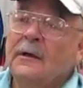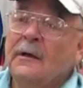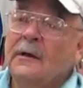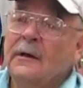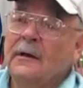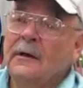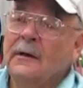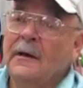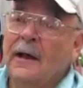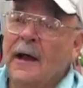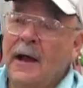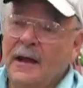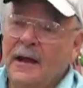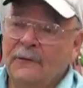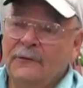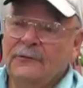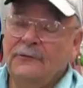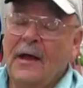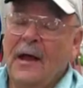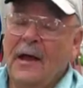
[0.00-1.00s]

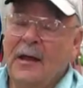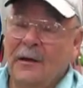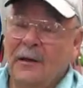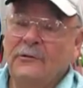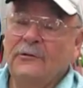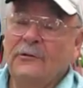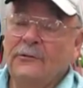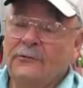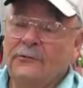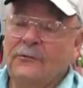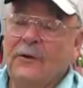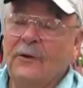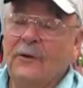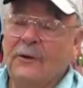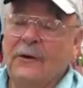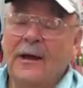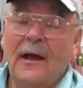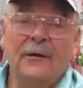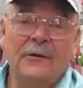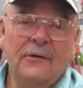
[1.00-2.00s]
I actually
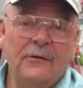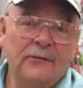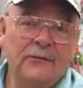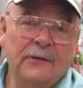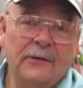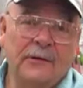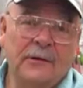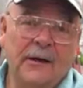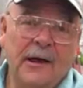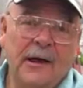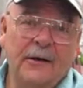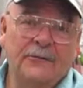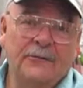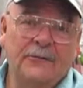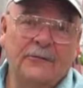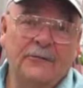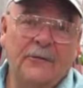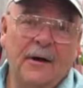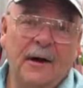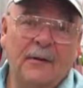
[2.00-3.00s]
started out using a
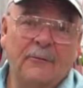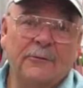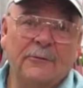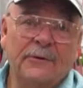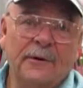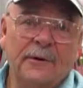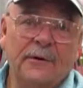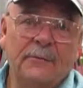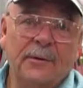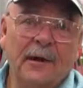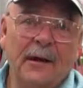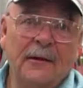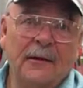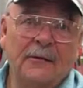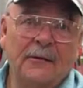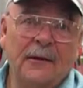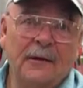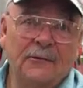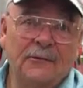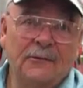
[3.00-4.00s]
casting rod with
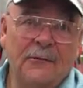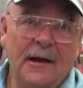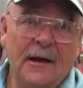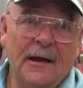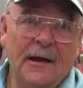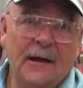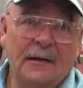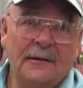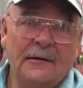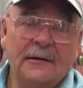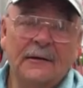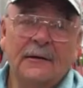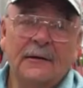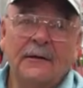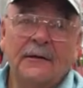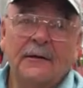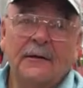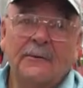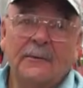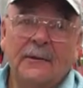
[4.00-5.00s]
10-pound test line,
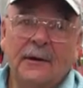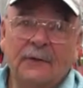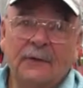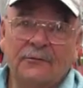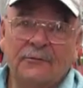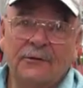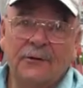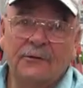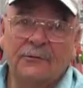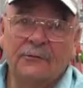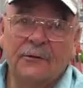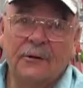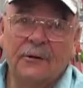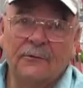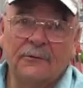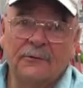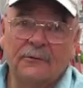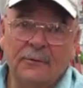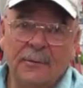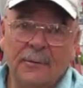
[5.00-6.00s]
but I've since
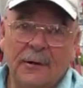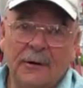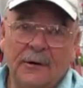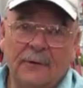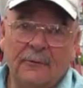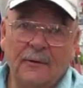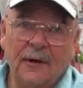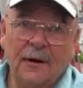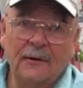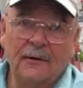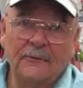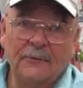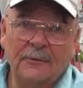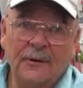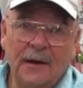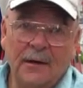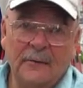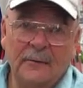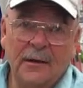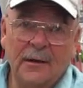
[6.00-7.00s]
gone to spinning rods with
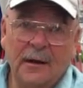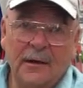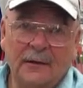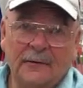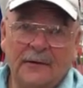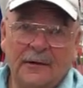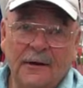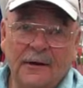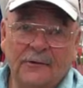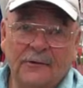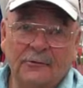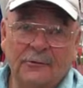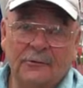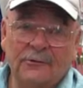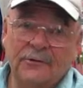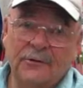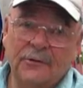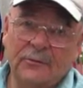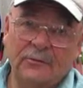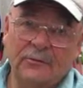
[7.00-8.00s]
8-pound test,
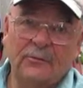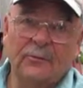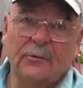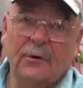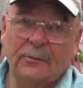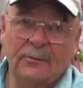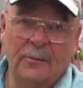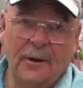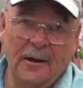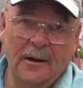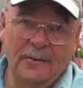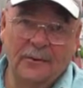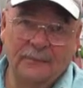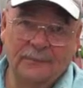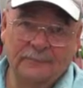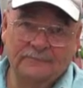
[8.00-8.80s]
which seems to work better,